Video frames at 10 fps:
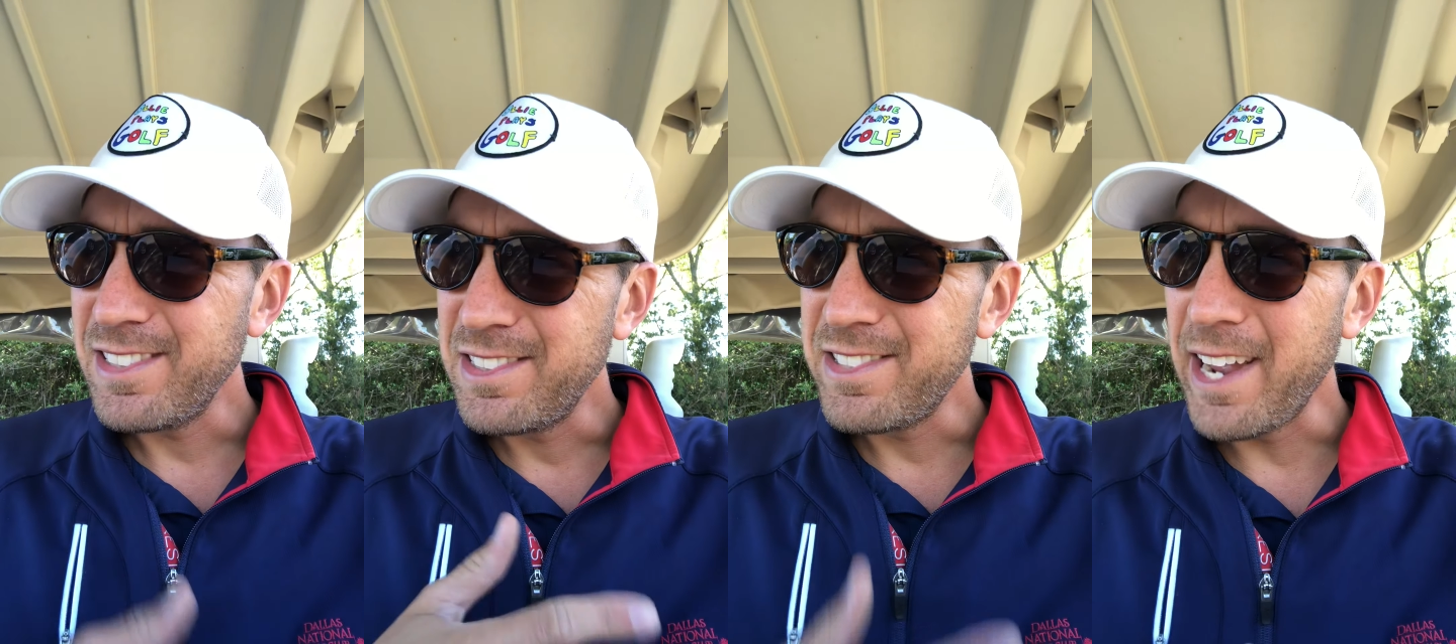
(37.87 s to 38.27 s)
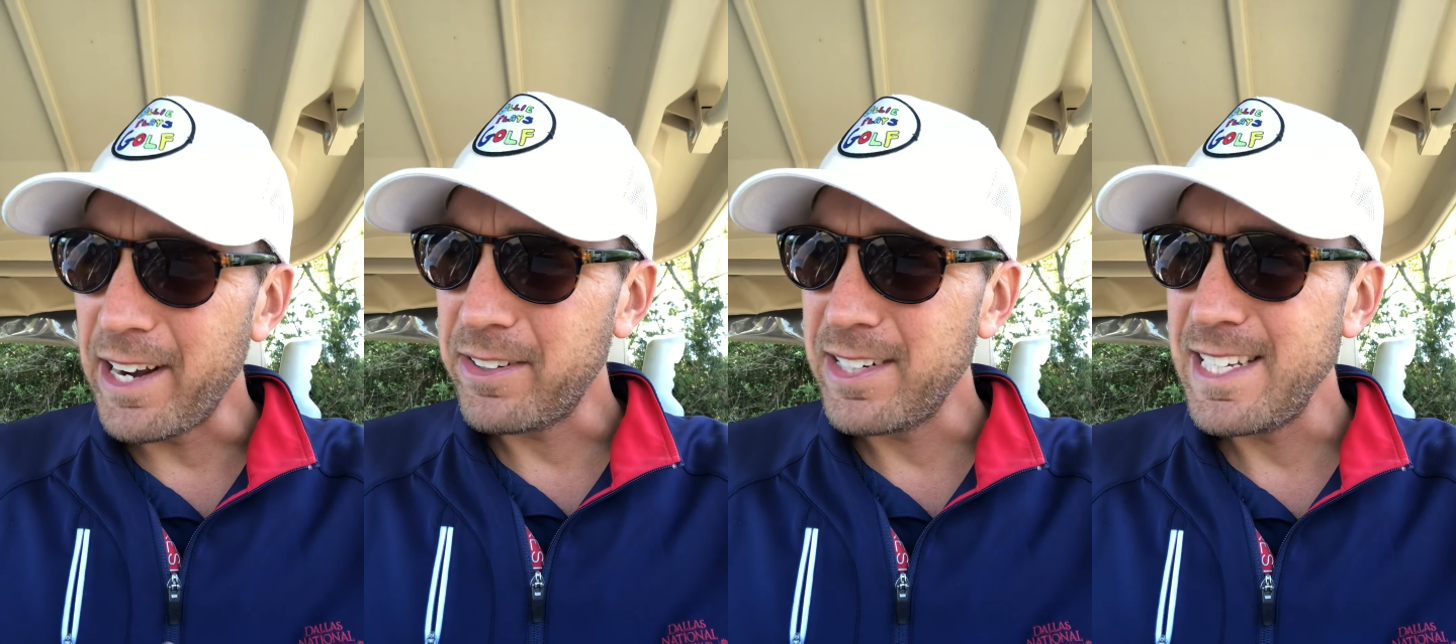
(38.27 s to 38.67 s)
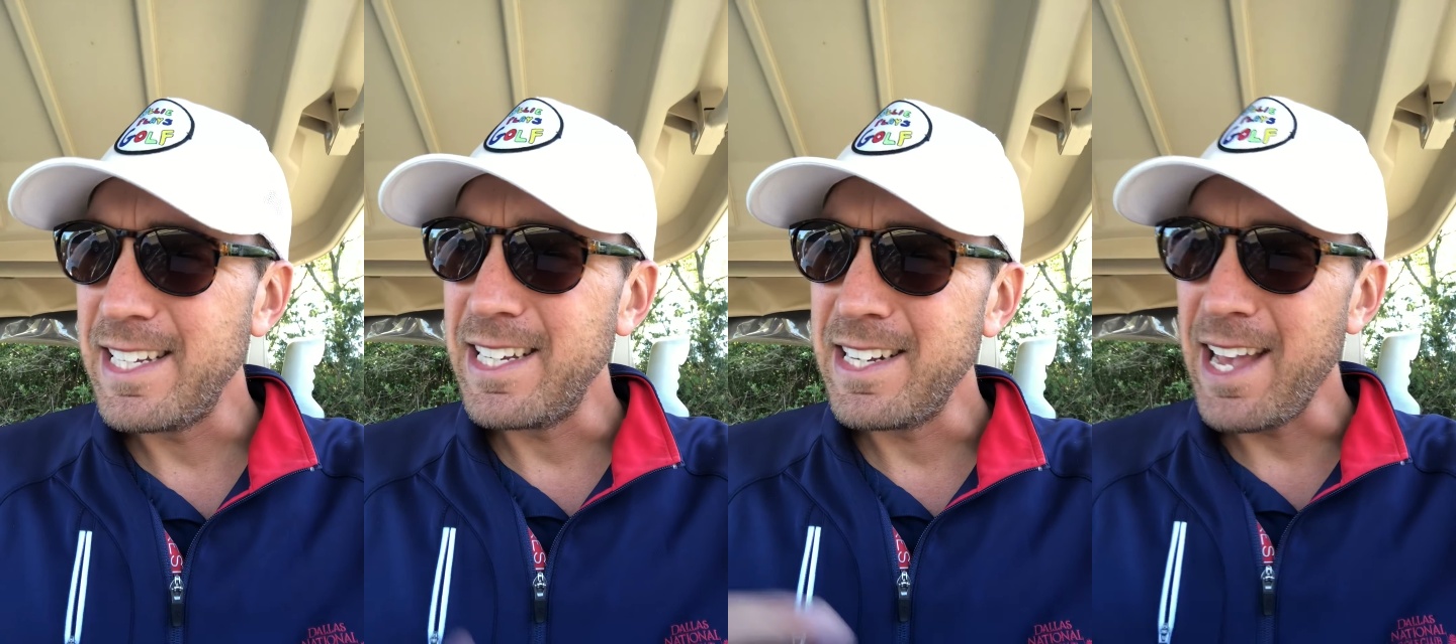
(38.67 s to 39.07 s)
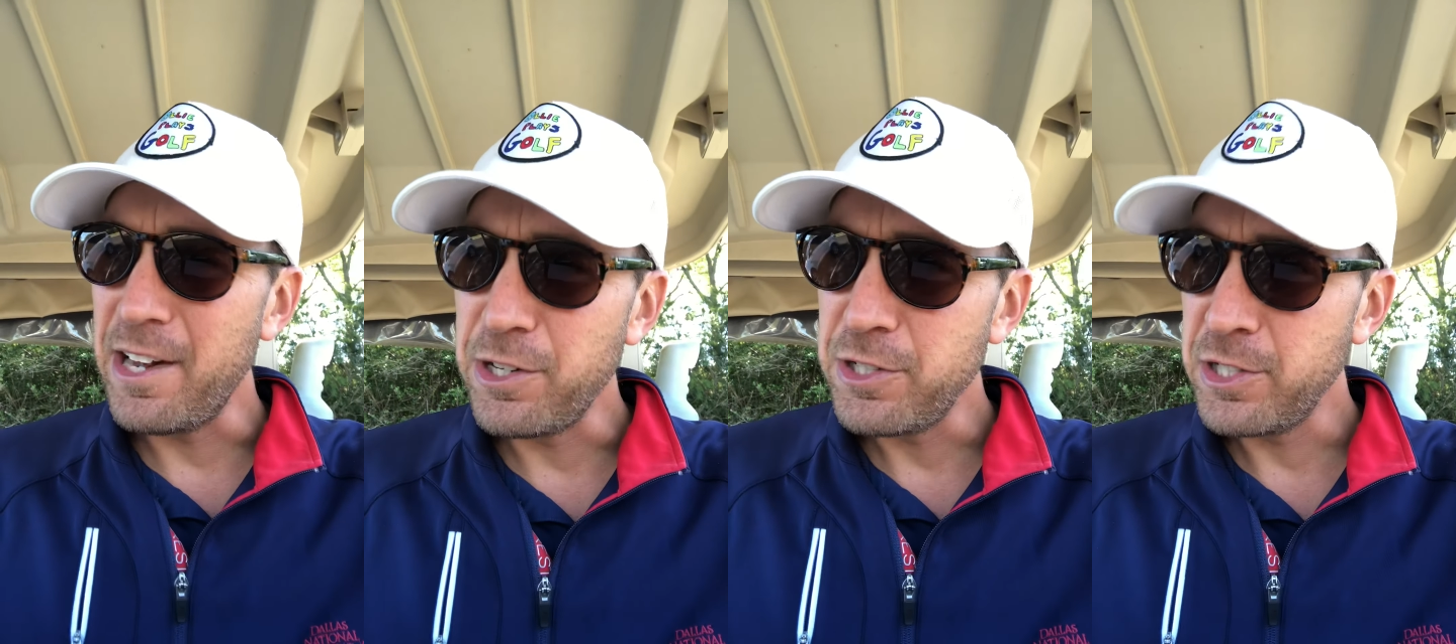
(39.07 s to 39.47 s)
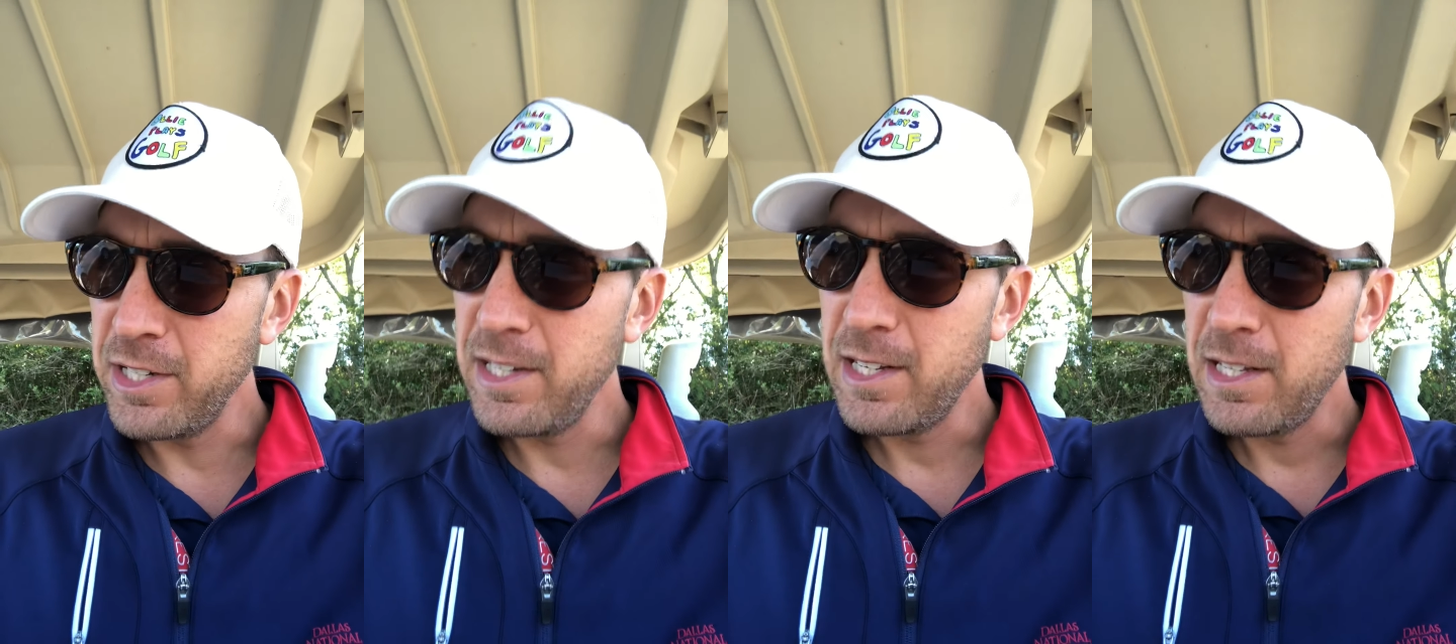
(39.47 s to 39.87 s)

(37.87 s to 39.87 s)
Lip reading: integrity, and energy.